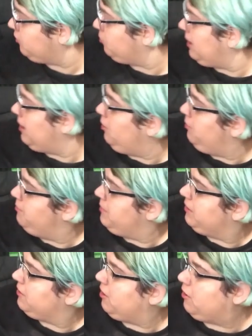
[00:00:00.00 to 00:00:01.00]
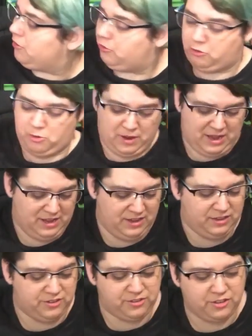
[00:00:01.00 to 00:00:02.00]
as well, and it also
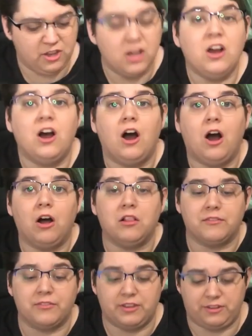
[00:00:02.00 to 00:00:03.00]
has all of